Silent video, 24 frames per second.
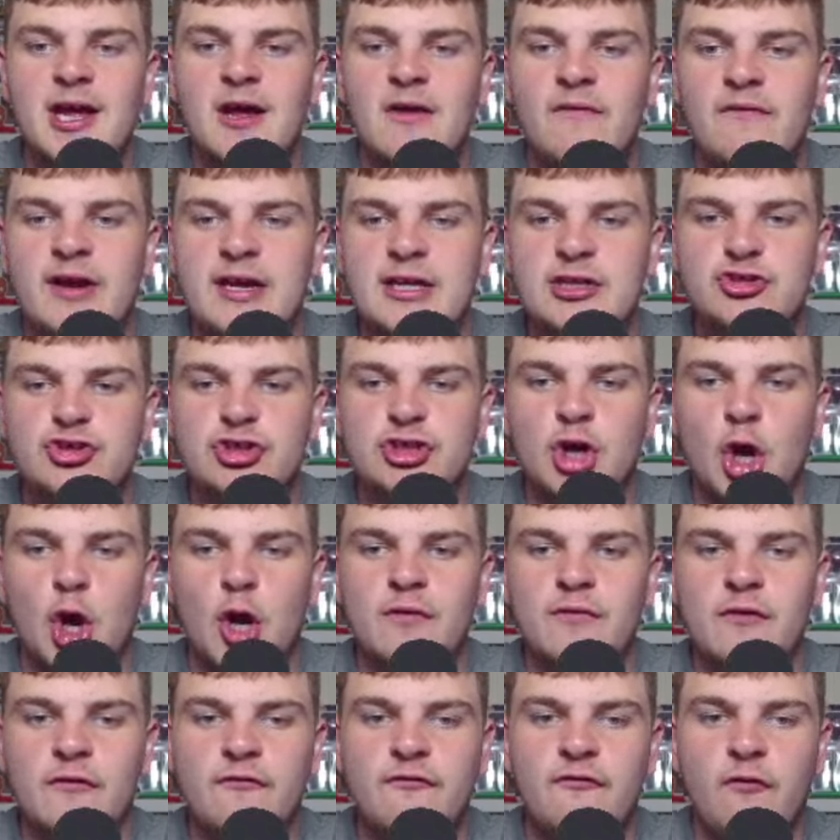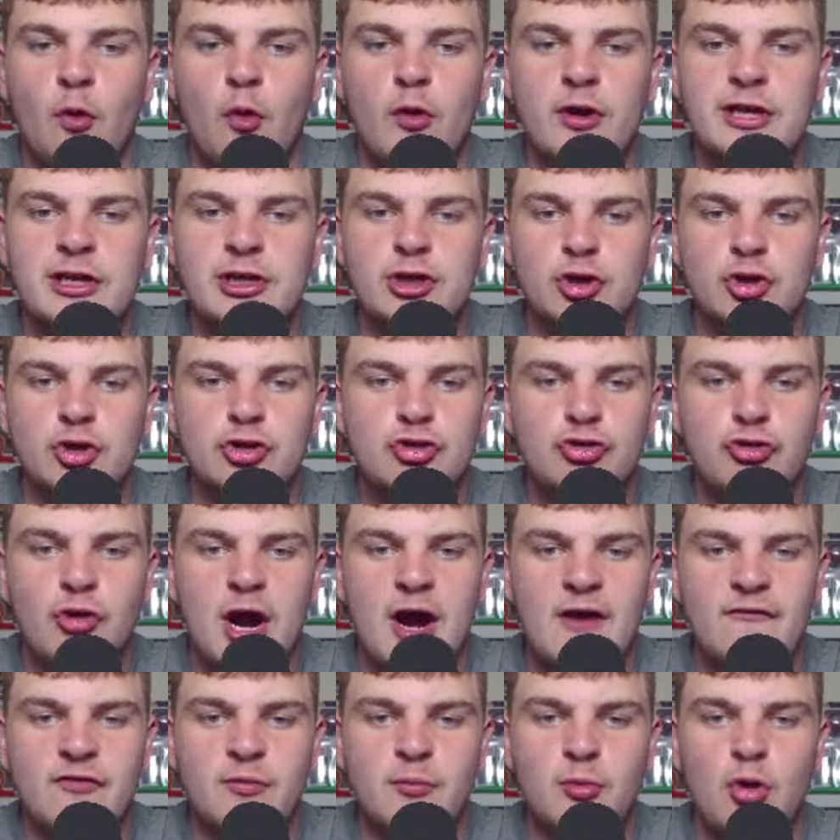featuring over 40 new
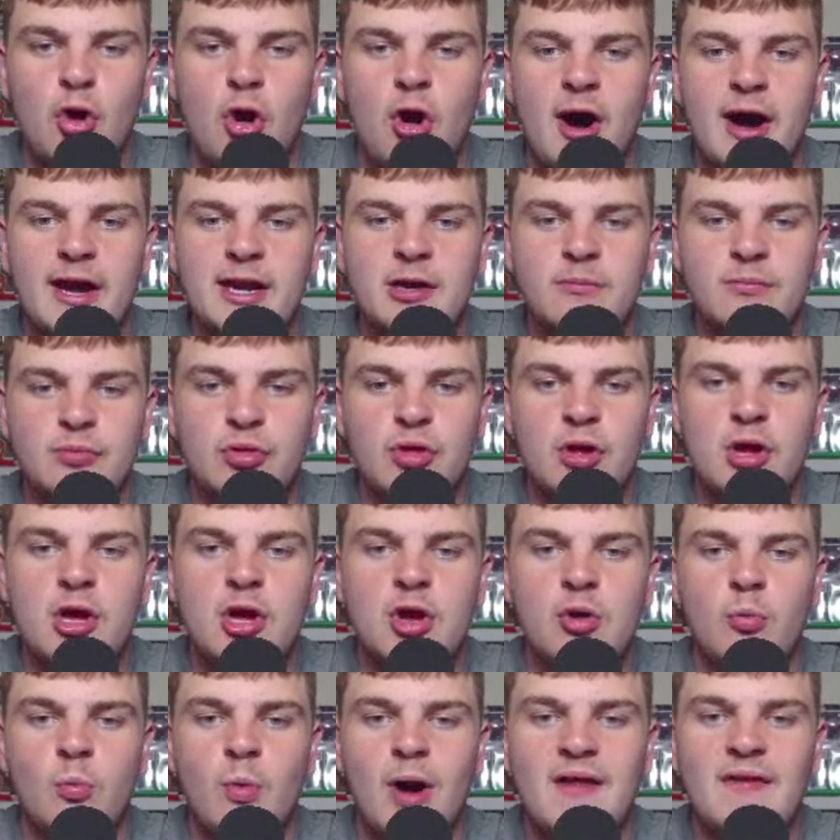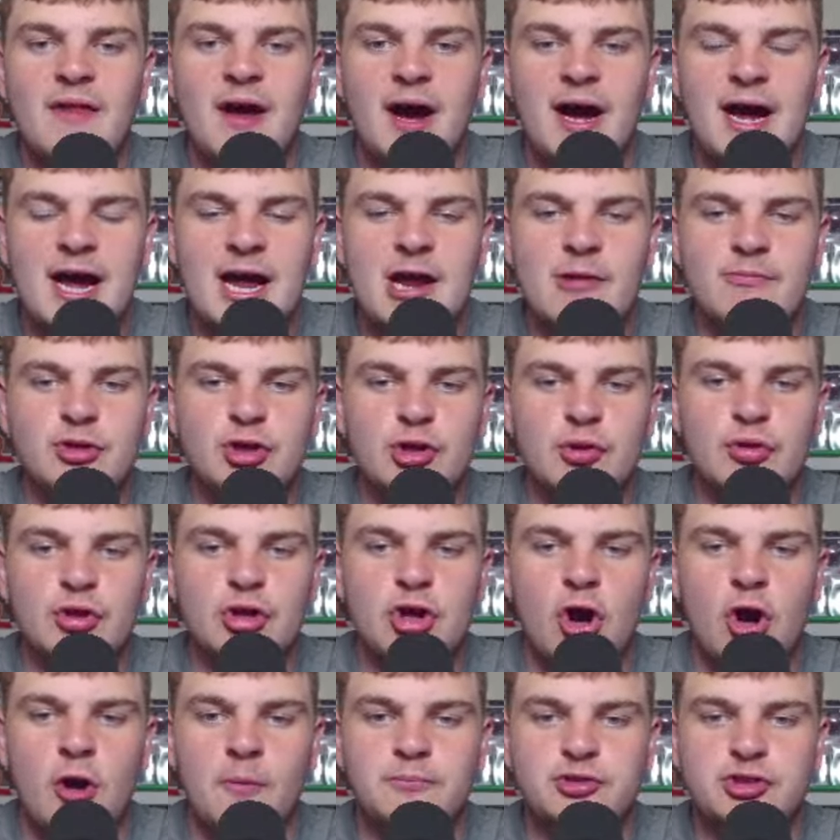craftable items, weather and
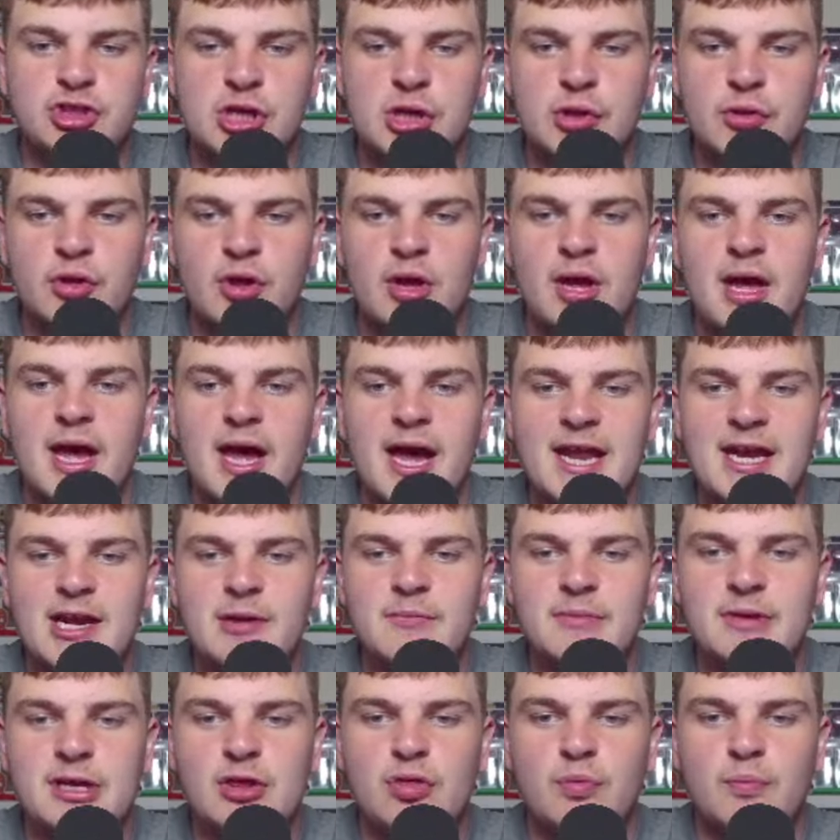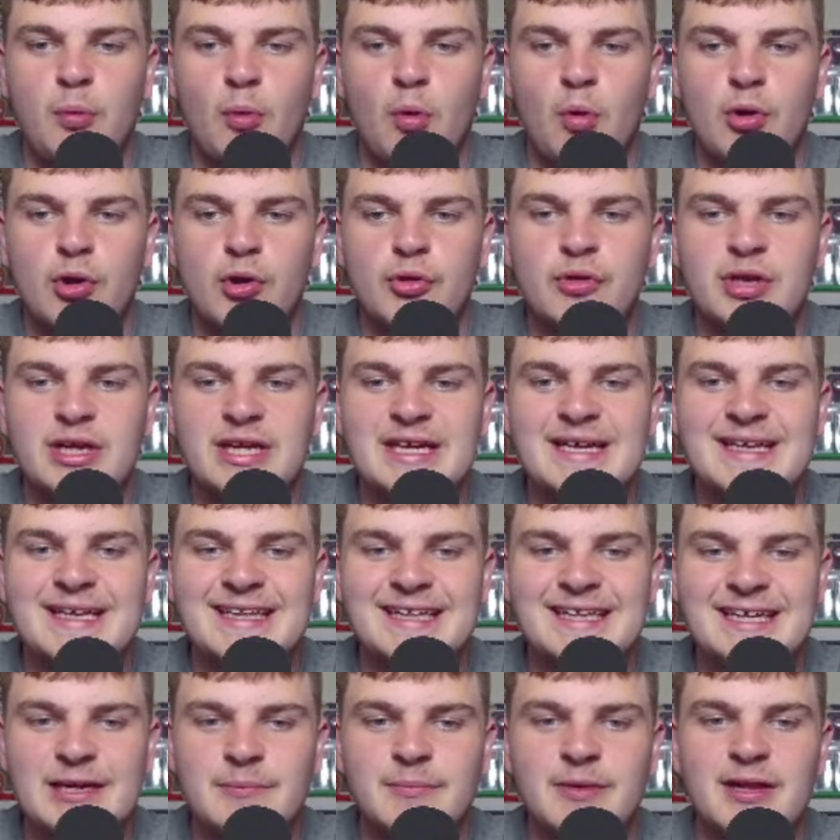music options, enemy spawns near
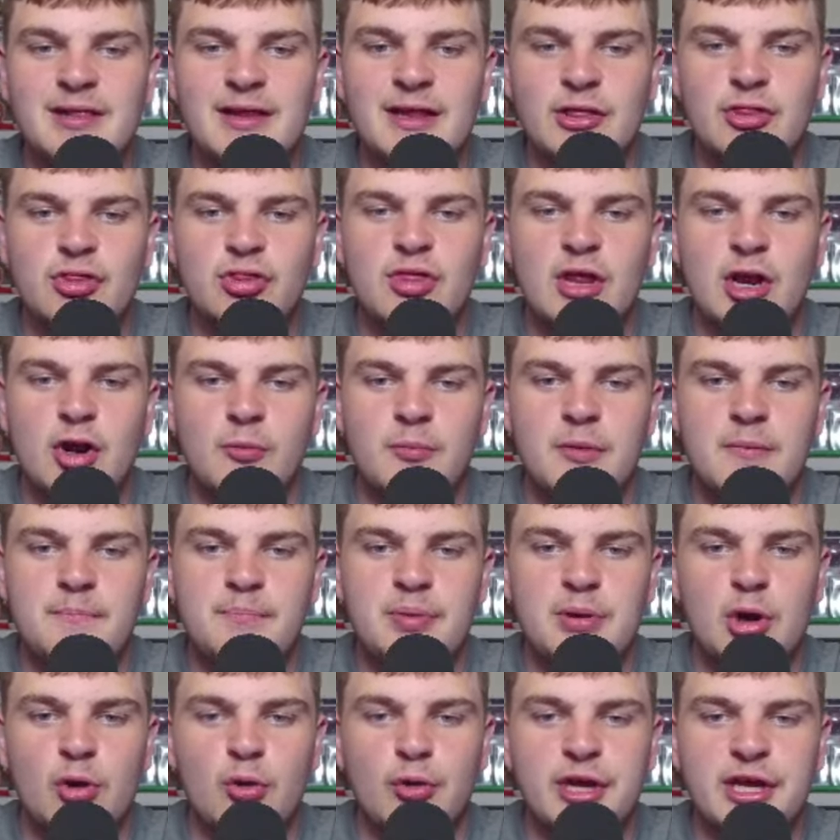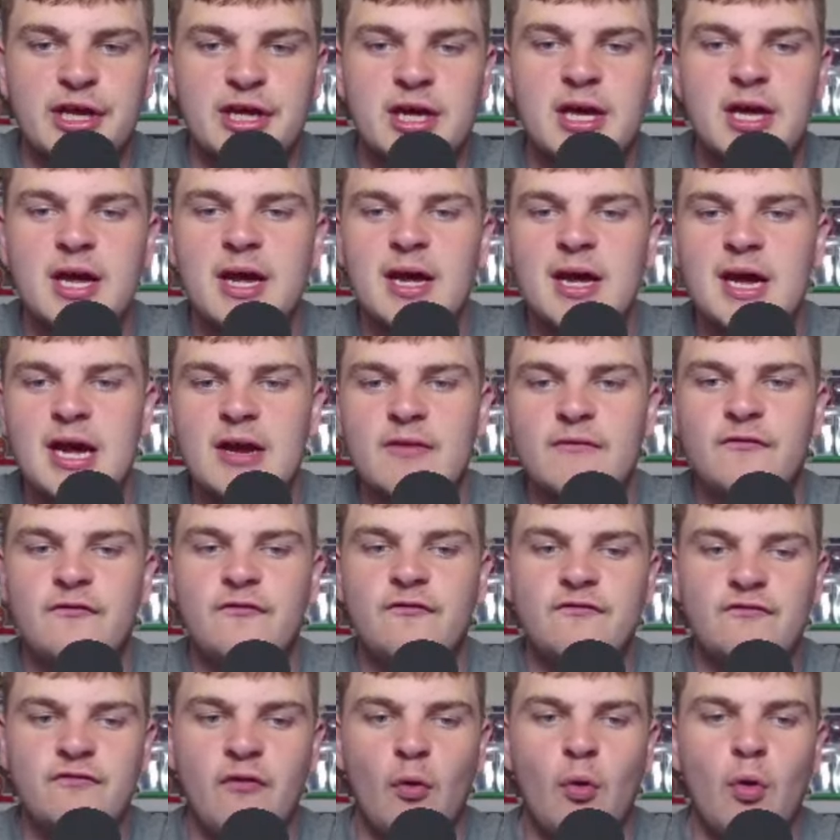limitless settlement building, and
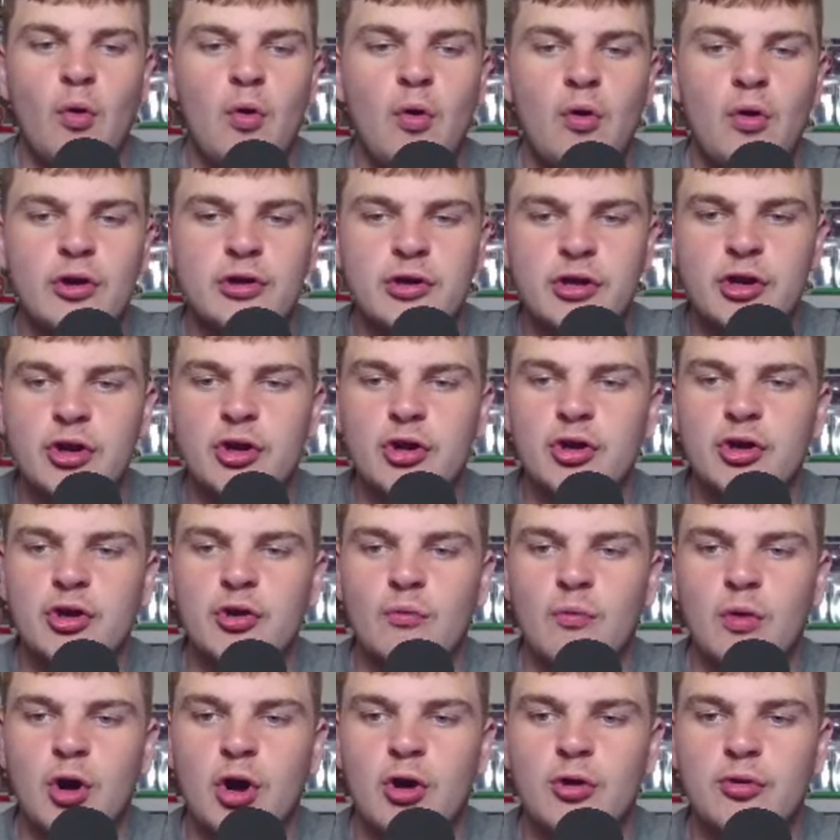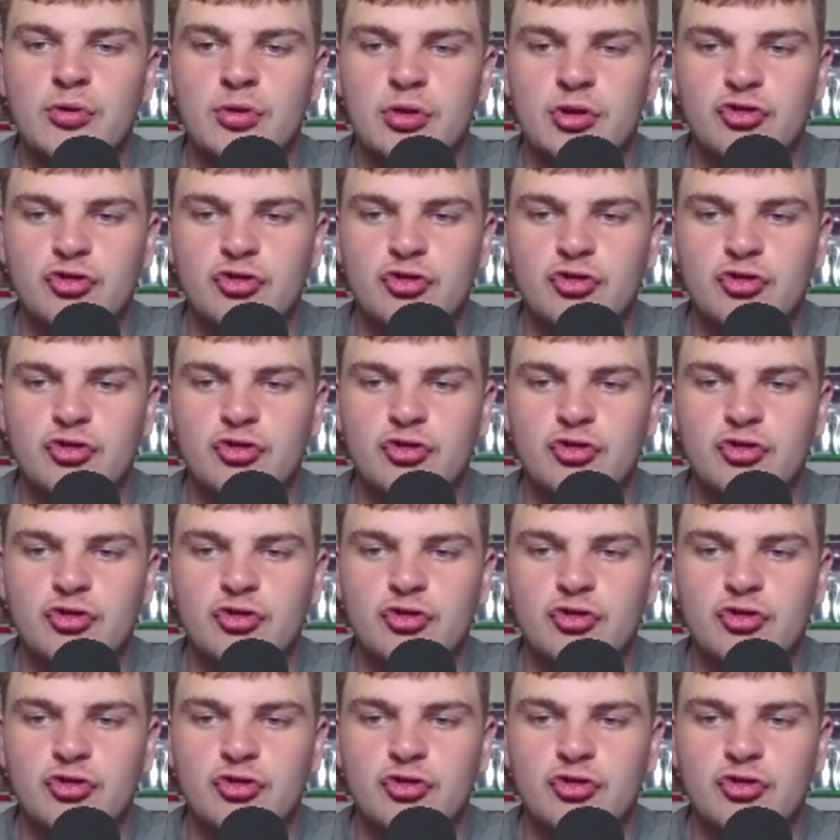4 new worlds to